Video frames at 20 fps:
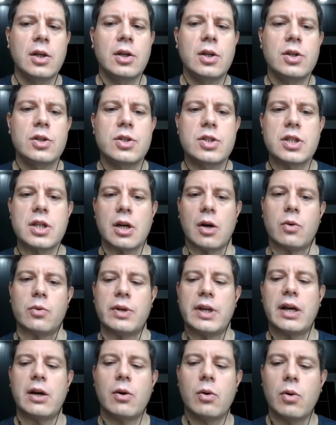So
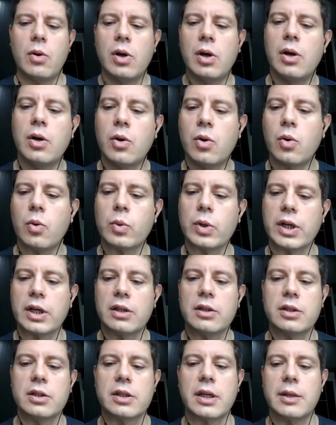now we're going to
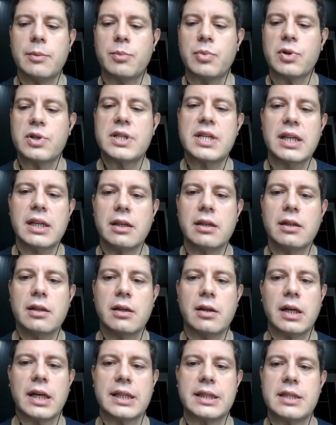look in
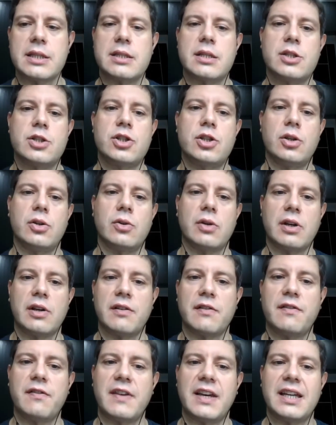particular at this issue of
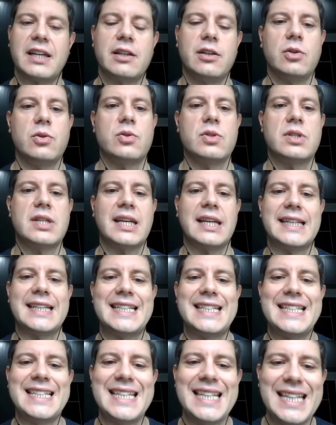fake news and
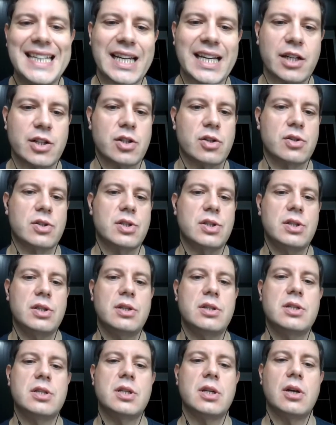teenagers.
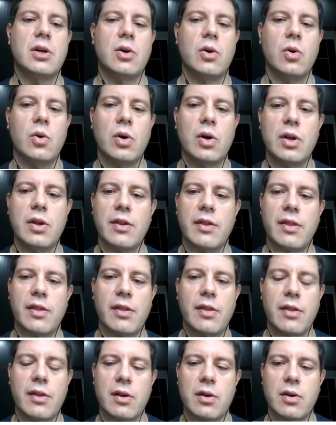So
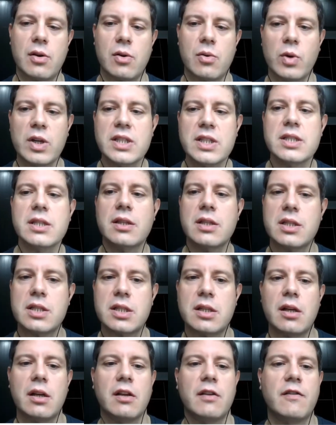the reason the
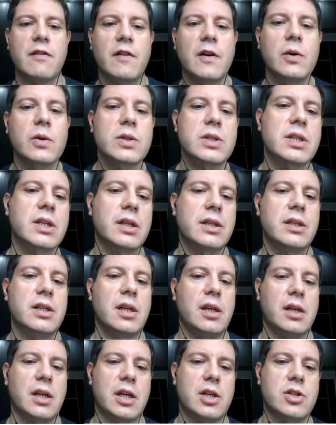study focused on
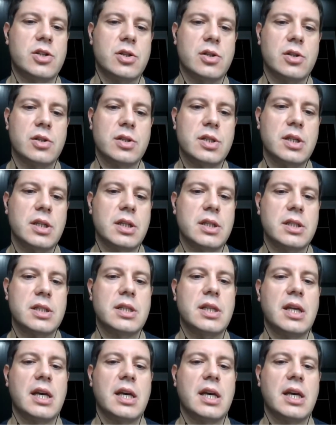teenagers is